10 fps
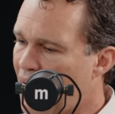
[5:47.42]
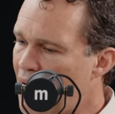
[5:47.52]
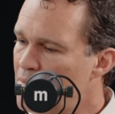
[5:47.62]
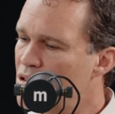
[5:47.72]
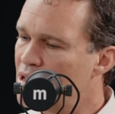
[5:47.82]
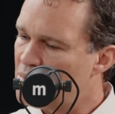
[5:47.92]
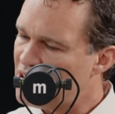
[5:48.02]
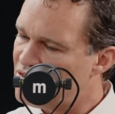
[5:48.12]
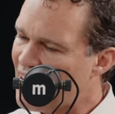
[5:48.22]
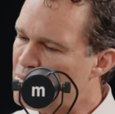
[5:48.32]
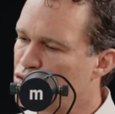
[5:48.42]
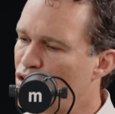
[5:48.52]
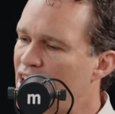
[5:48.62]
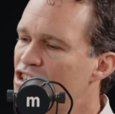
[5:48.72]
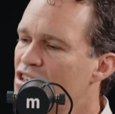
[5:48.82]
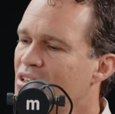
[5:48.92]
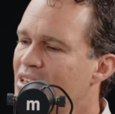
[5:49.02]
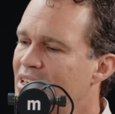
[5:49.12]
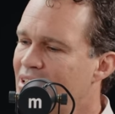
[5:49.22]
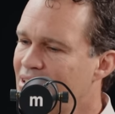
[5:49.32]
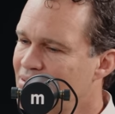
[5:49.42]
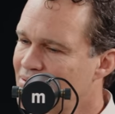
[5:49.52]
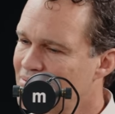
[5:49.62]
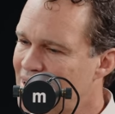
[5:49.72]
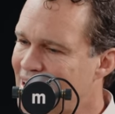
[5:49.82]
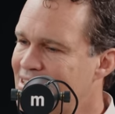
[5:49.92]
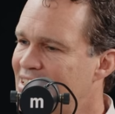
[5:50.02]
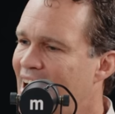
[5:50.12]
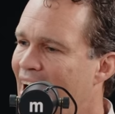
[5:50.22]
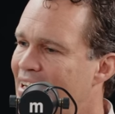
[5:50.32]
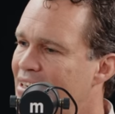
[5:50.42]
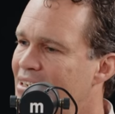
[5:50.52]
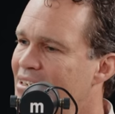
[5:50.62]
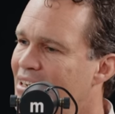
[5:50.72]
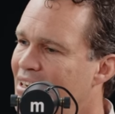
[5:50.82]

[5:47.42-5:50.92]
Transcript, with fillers: I'm going to be vibrationally ecstatic.